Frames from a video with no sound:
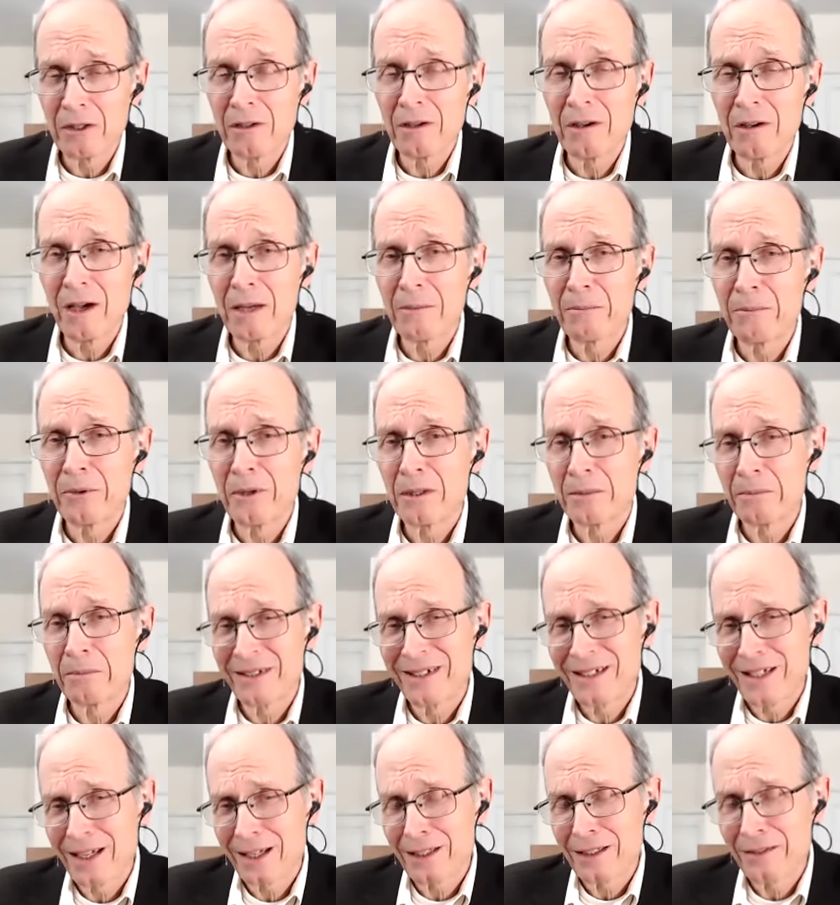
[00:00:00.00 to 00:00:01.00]
God put a
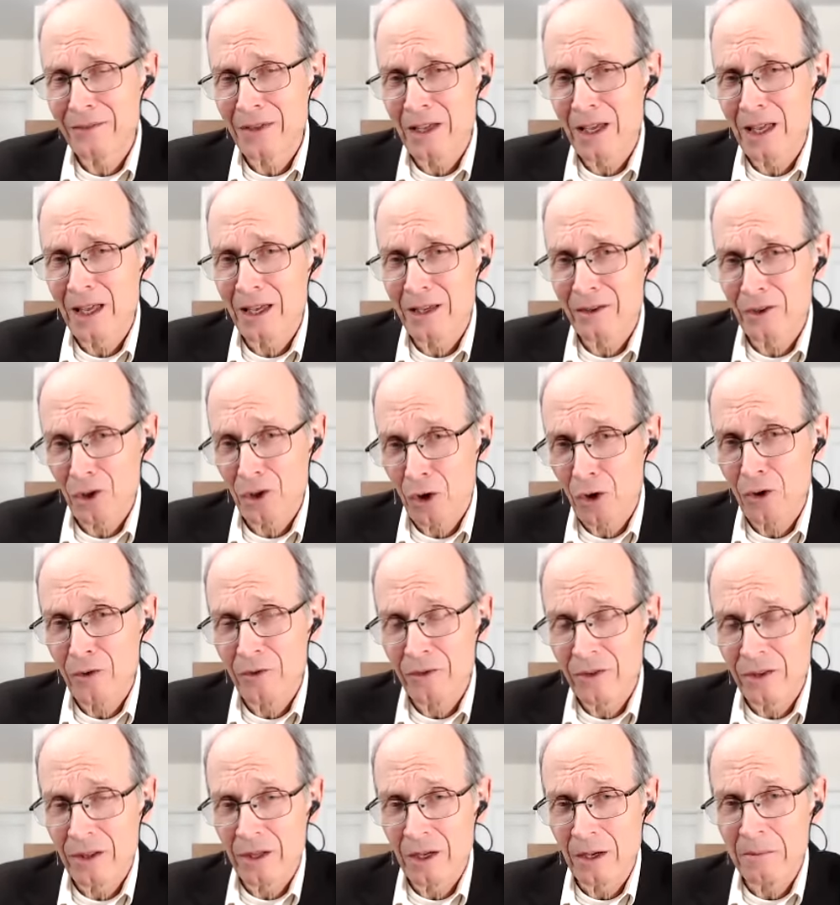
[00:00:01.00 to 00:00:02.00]
protective hand
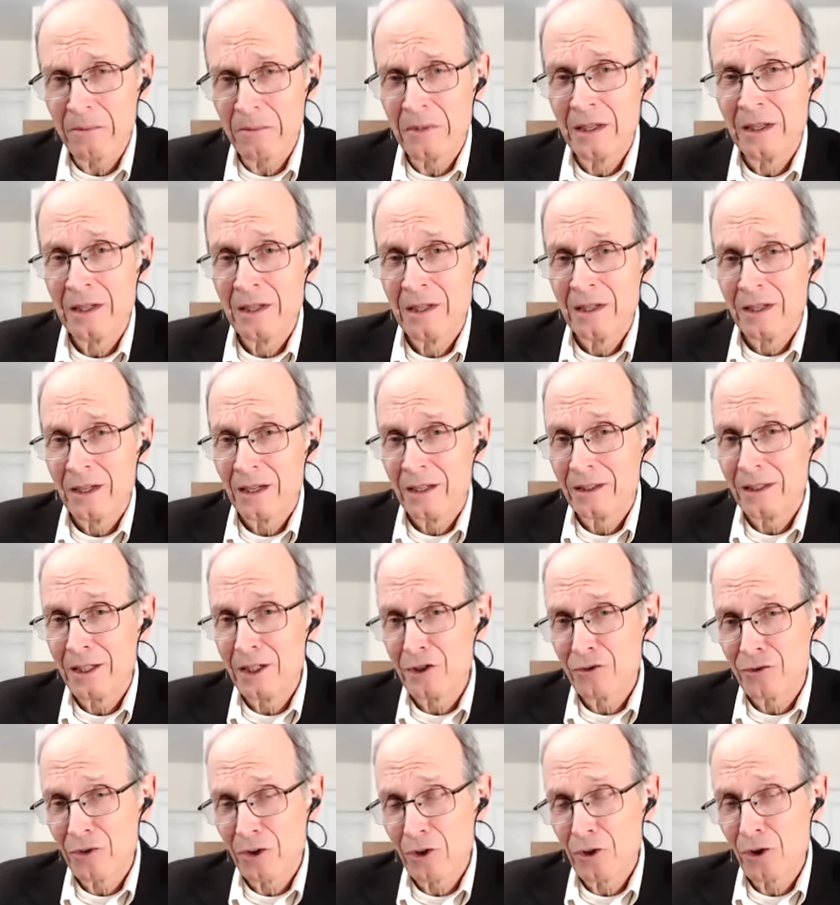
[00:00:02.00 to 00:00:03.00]
over them, at
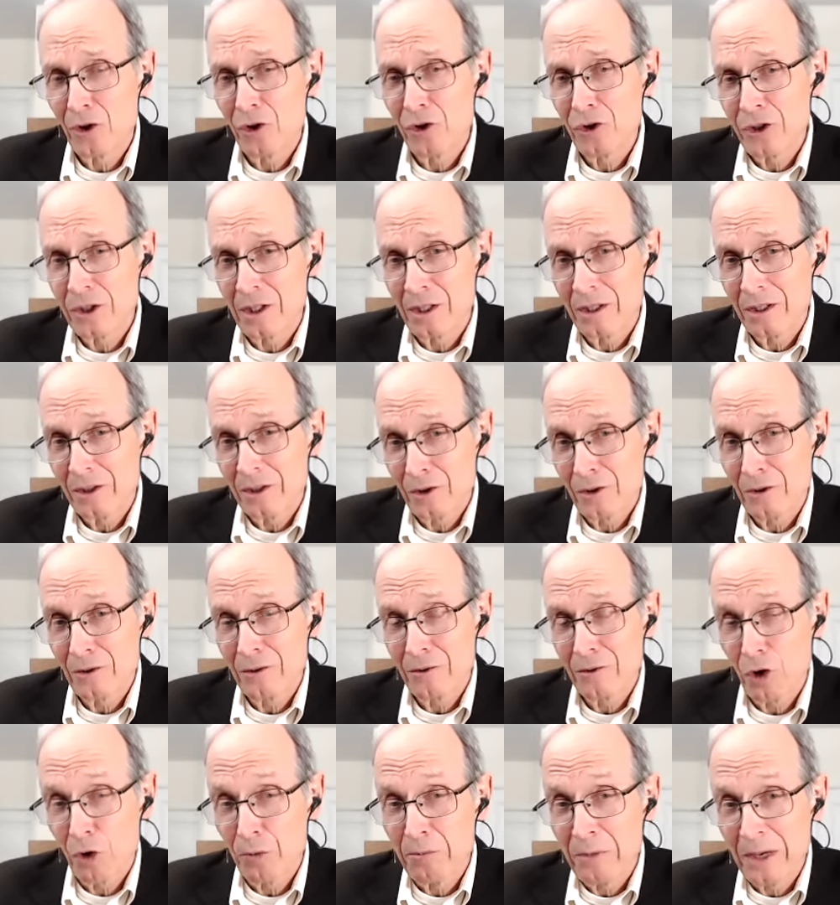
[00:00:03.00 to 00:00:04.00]
least for those that you know
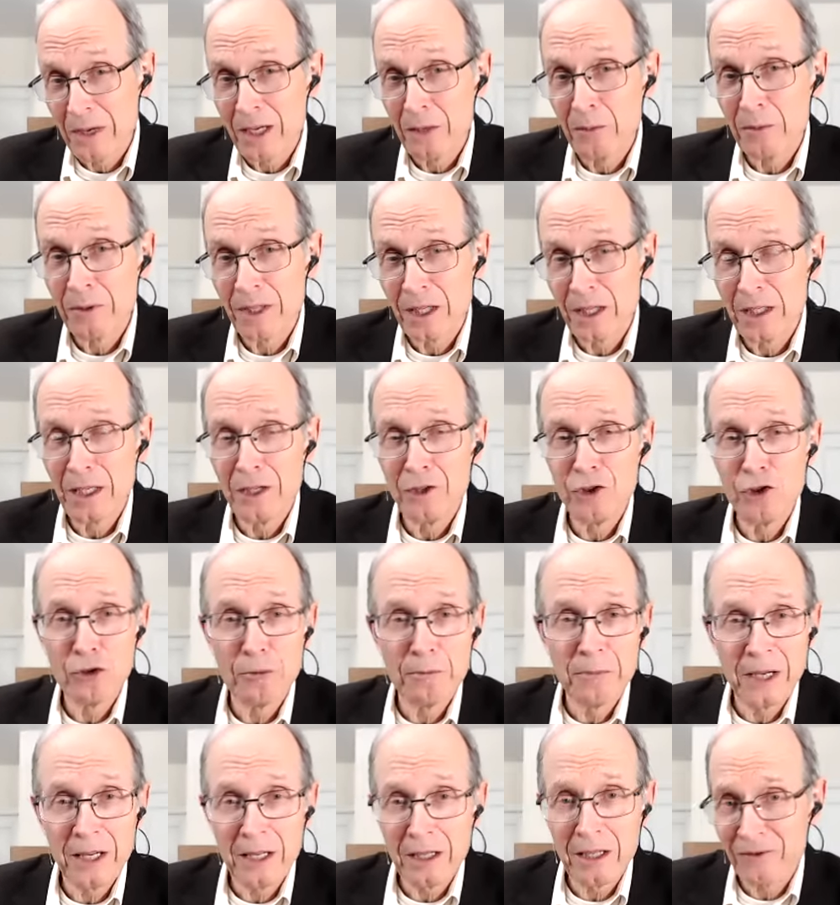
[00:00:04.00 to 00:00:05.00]
obeyed when they needed to
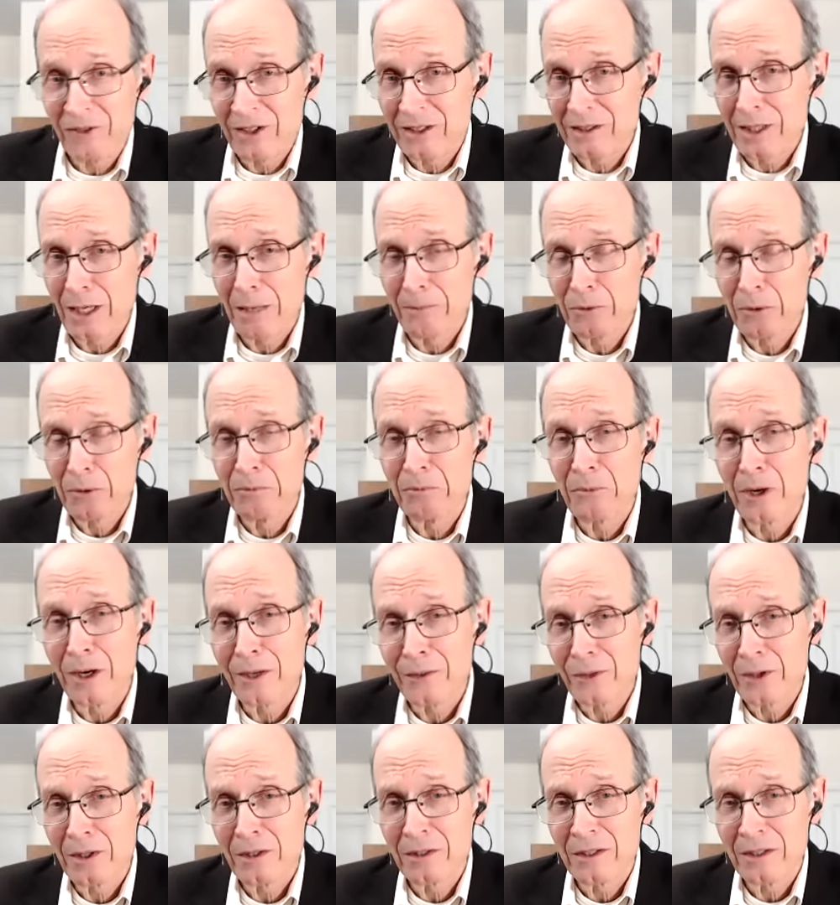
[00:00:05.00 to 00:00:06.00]
obey, and for example
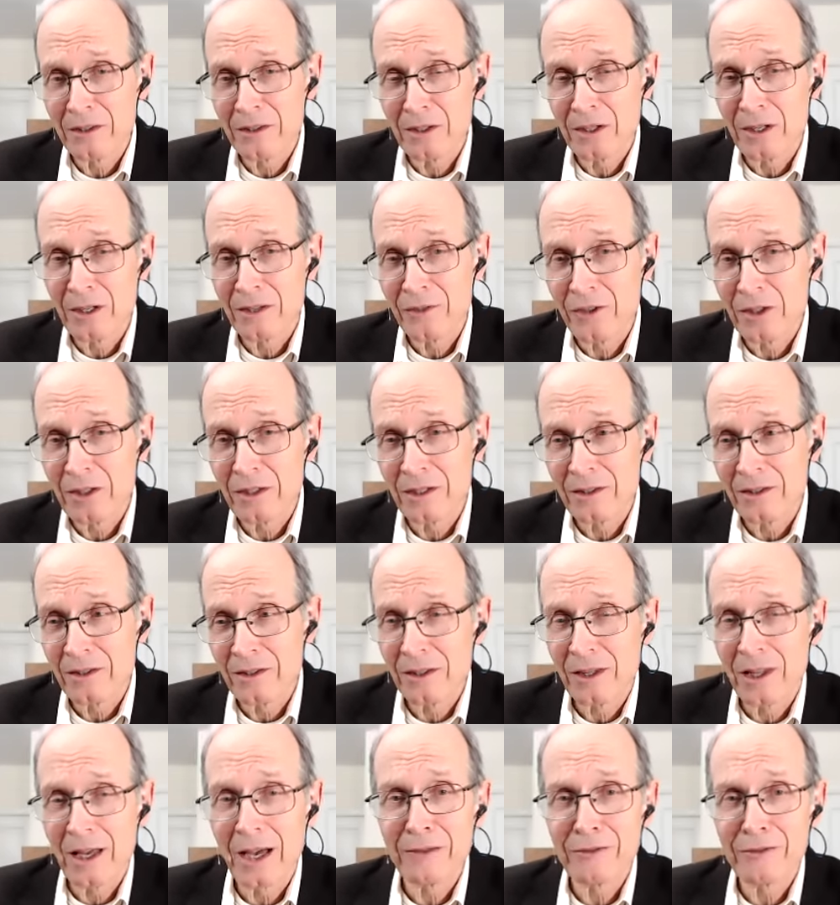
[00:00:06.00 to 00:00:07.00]
brought their their their, their
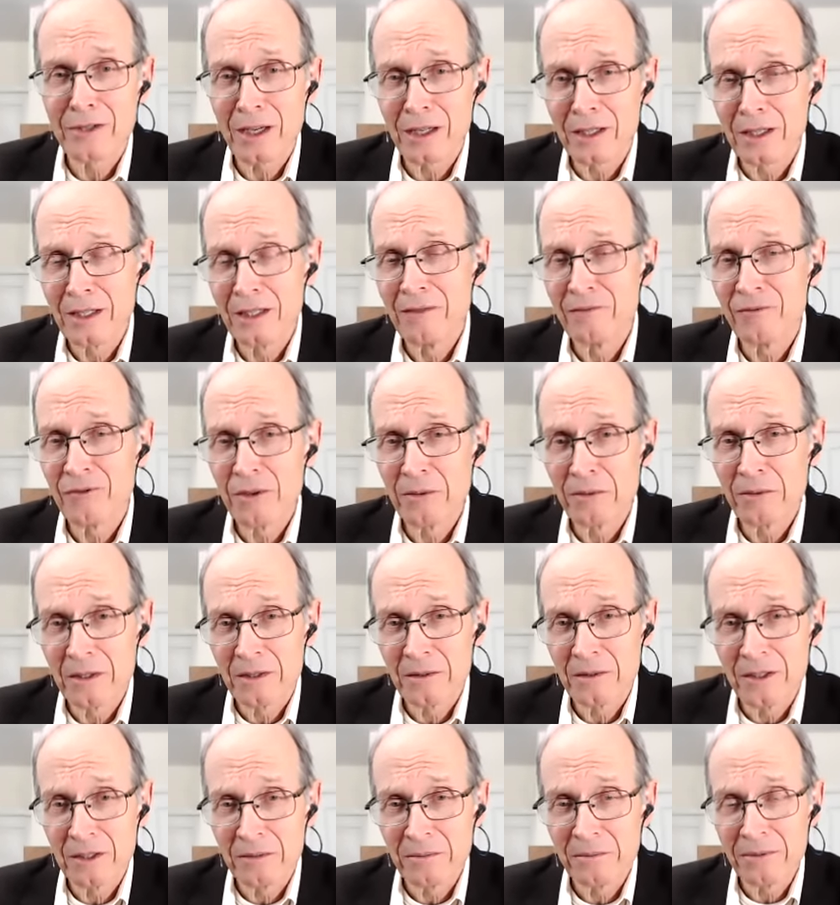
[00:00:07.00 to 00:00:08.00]
livestock in from
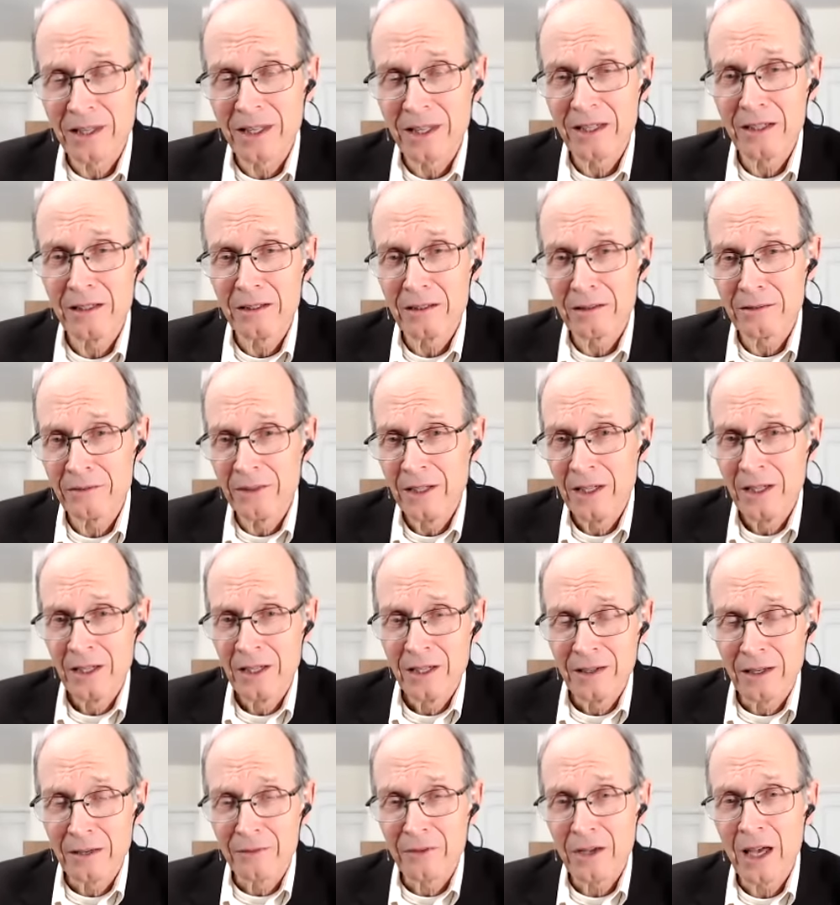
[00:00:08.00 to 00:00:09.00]
the, the plague of
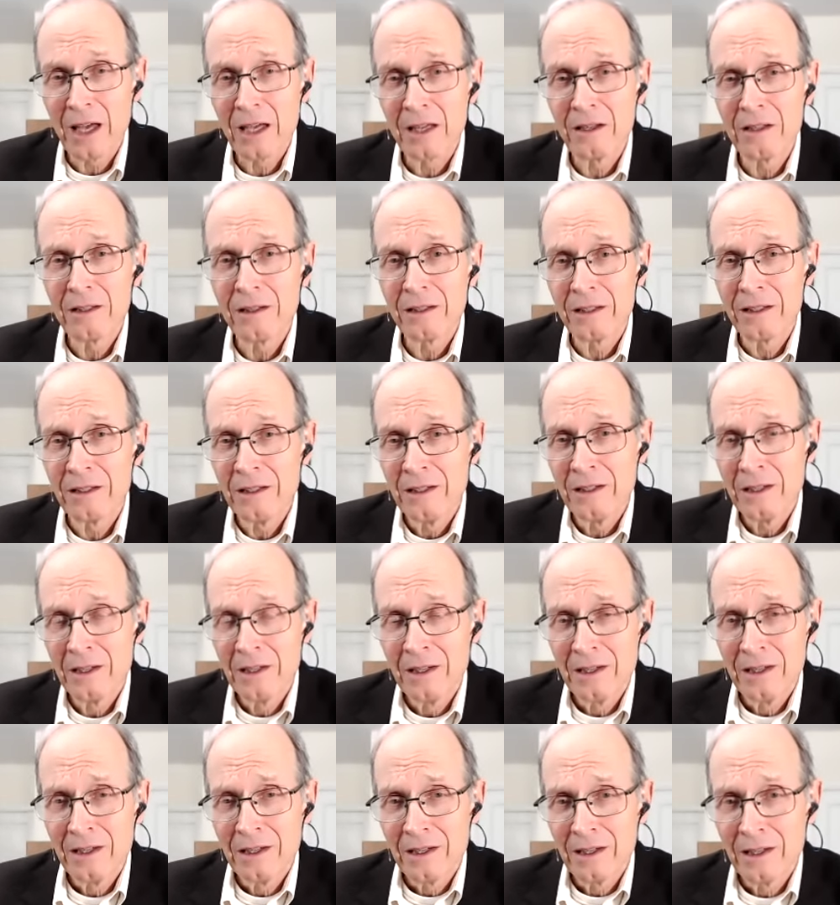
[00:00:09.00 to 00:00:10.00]
of hail and
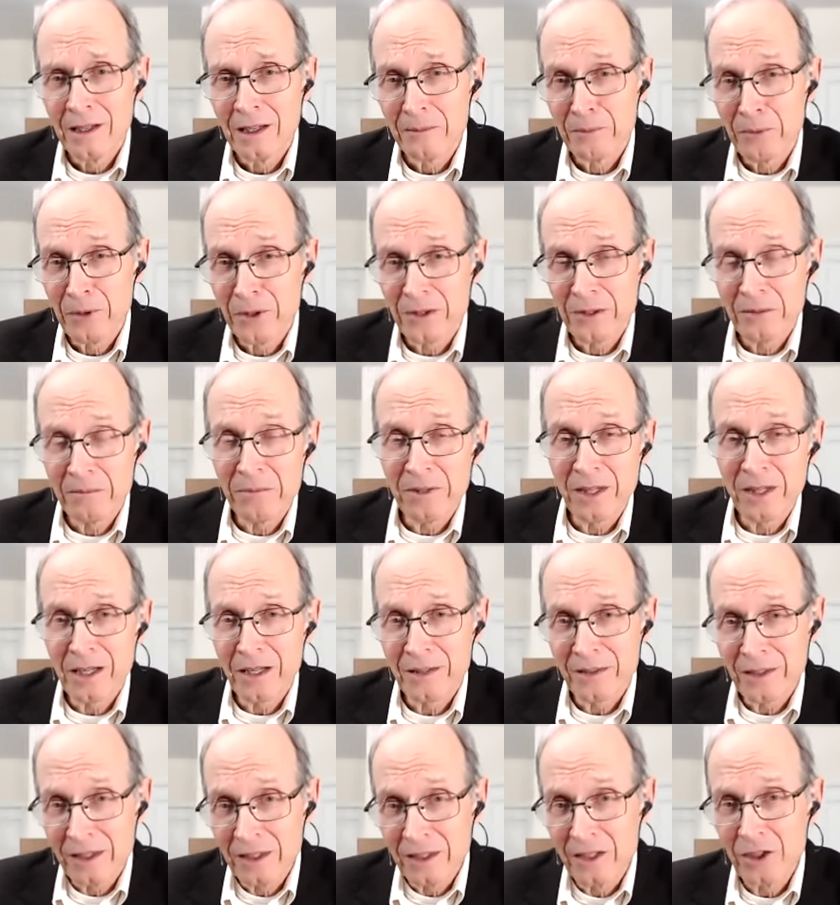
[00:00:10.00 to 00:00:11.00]
and put the blood on
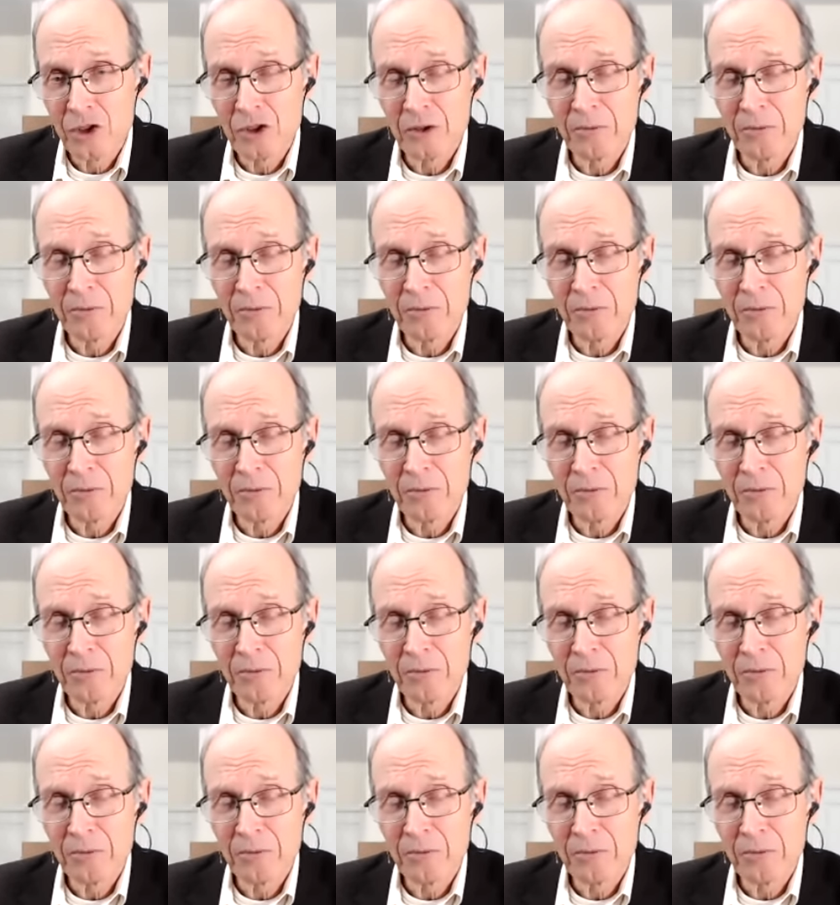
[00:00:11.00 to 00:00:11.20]
the lintel